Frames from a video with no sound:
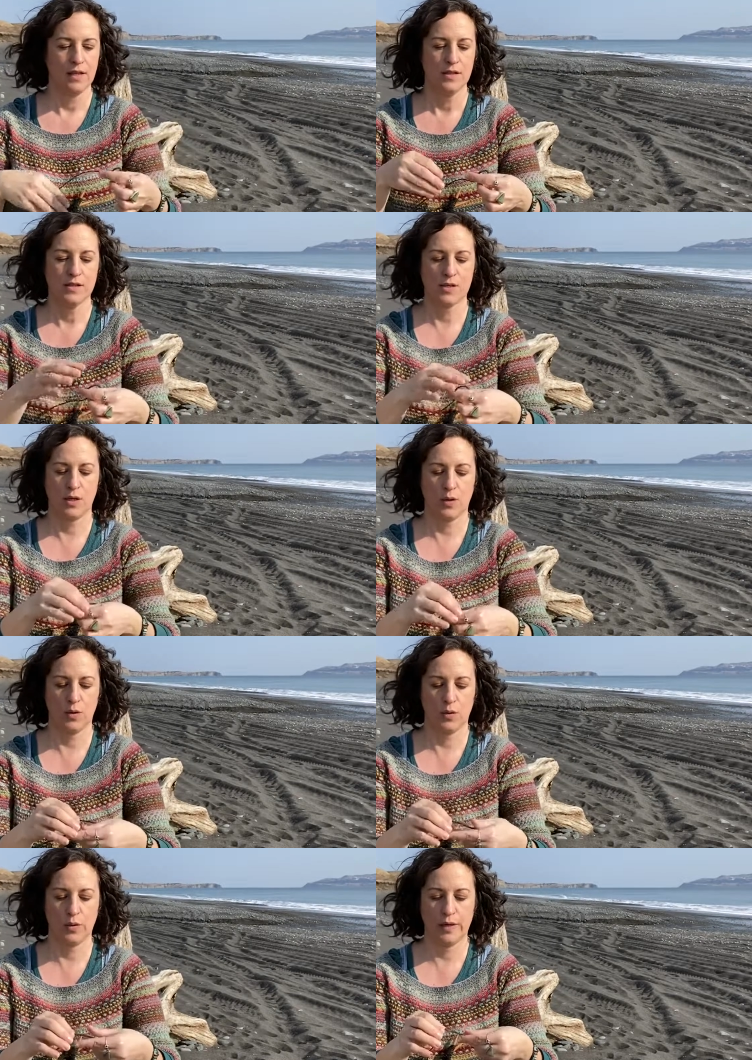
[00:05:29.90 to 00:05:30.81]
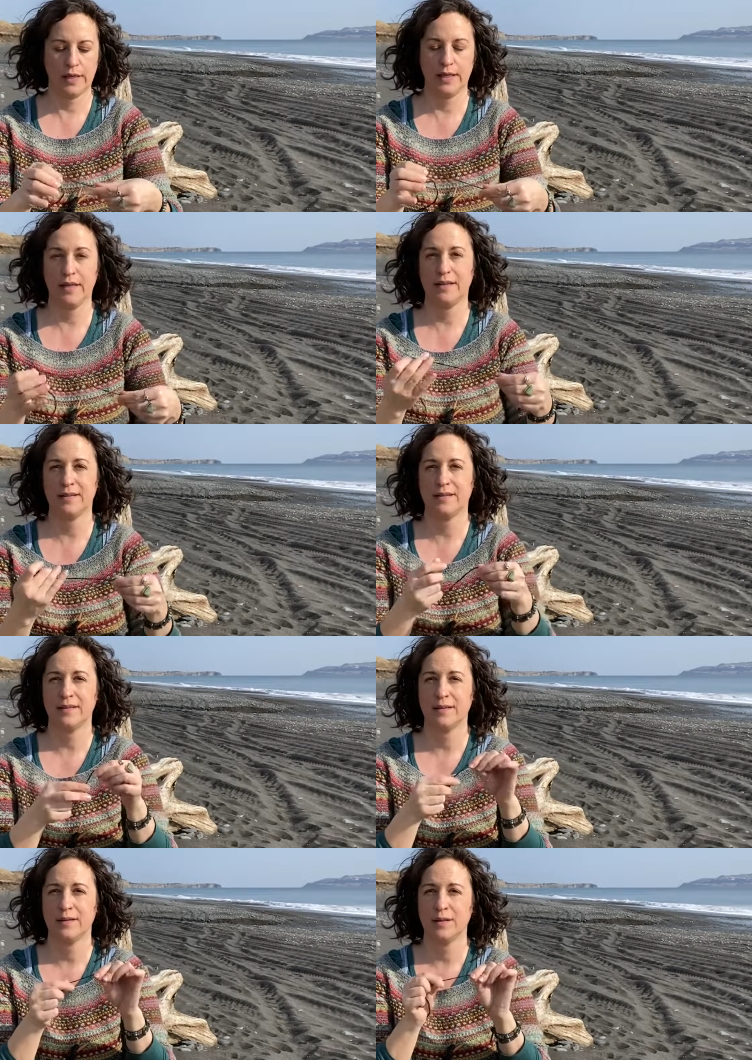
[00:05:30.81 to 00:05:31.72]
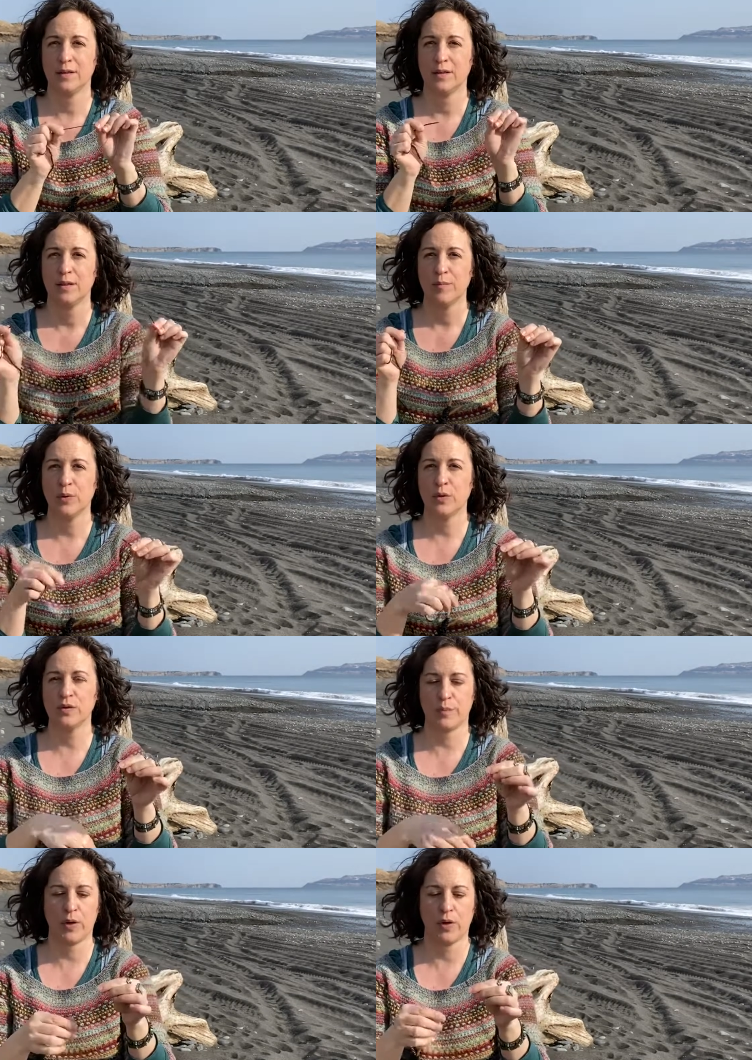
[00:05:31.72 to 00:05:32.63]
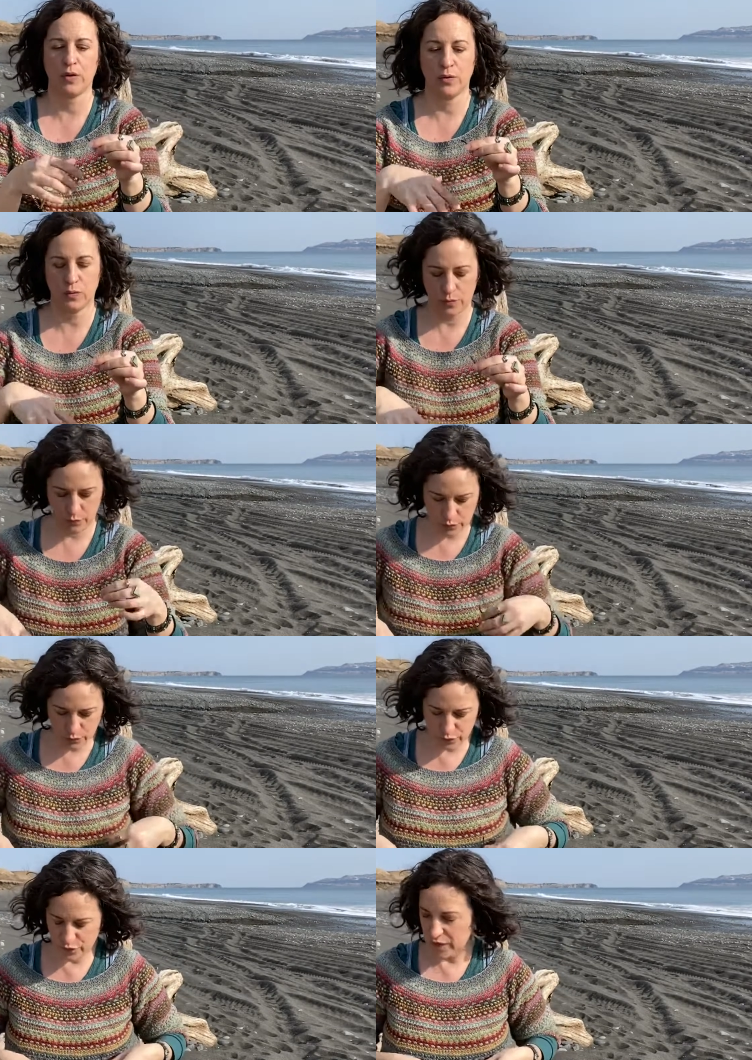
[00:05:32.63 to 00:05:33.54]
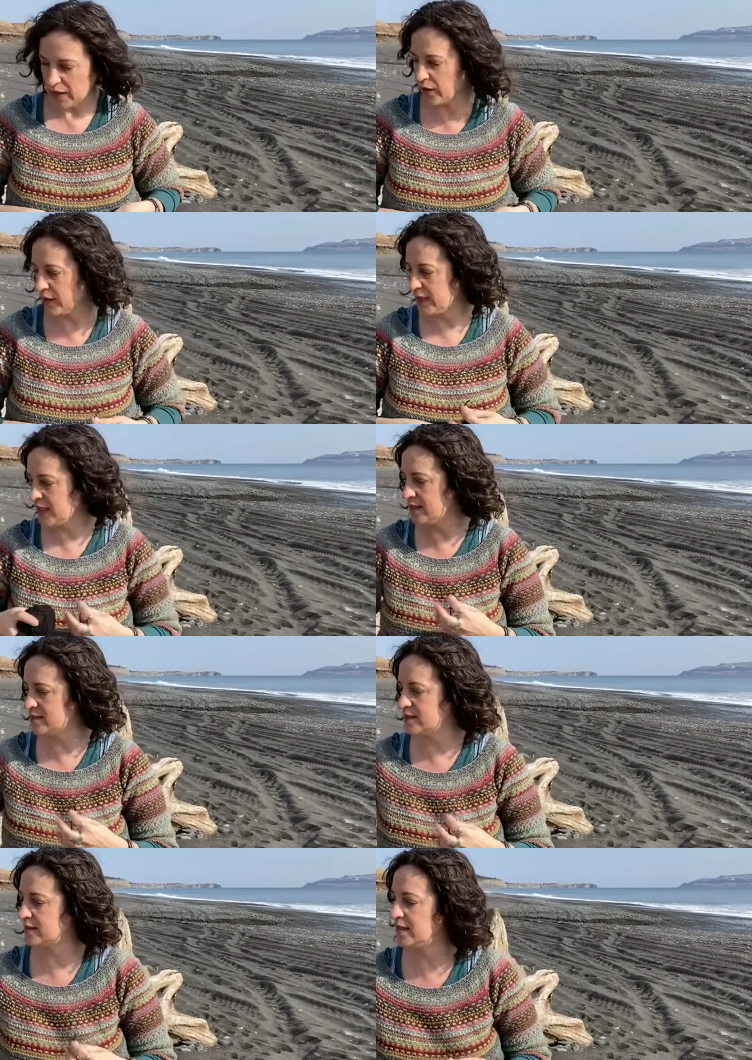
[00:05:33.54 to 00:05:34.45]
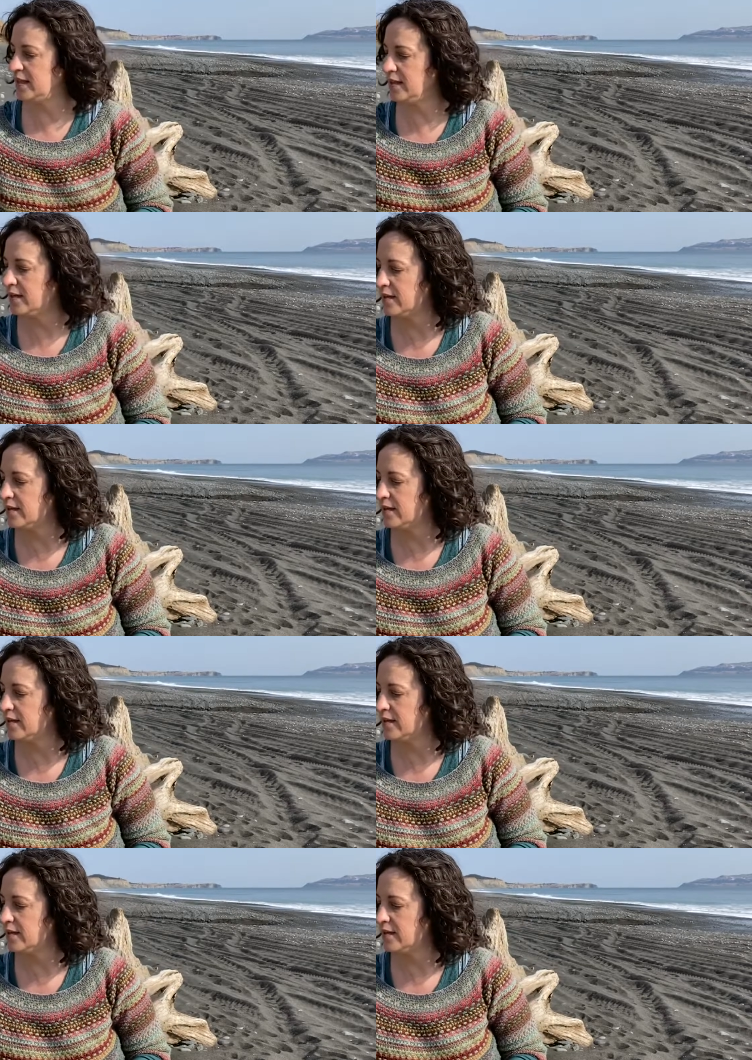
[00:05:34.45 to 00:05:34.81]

So it pulls apart very easily,